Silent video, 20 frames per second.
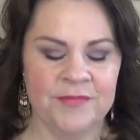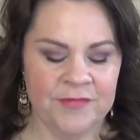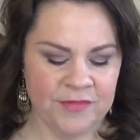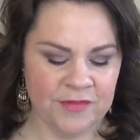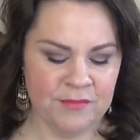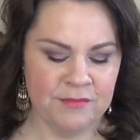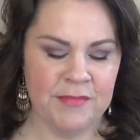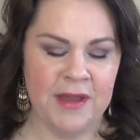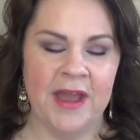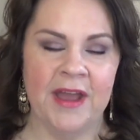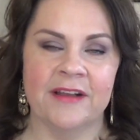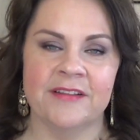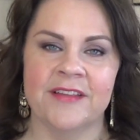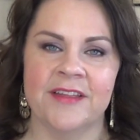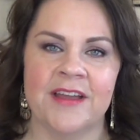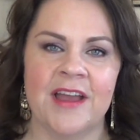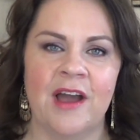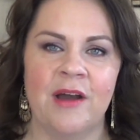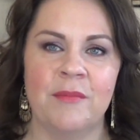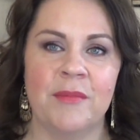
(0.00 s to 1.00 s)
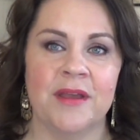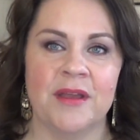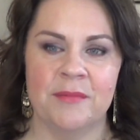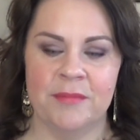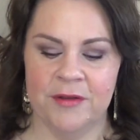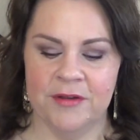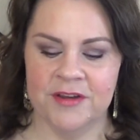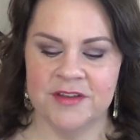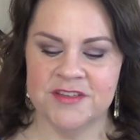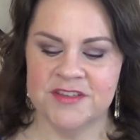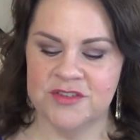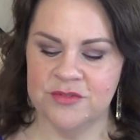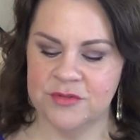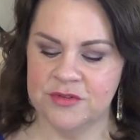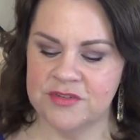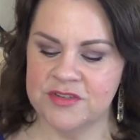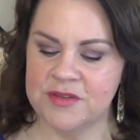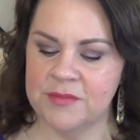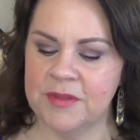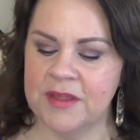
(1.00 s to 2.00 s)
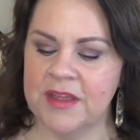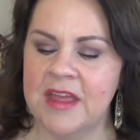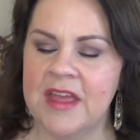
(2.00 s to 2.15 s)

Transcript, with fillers: from MAC, like how makeup artists do it or something.